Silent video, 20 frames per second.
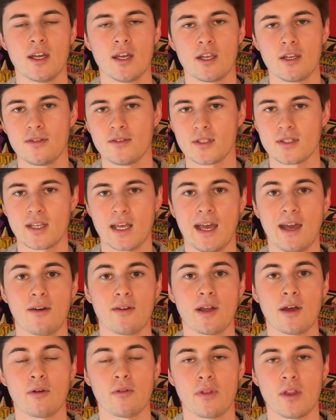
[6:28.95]
You just count
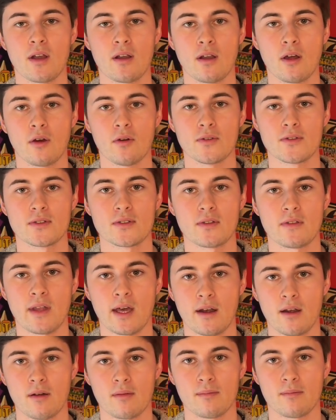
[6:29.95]
out the notes
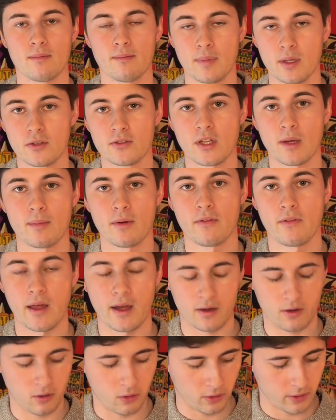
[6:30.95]
that are built up of
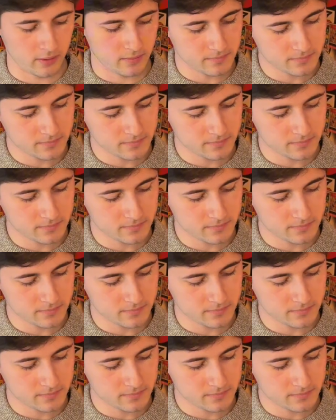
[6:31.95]
that chord.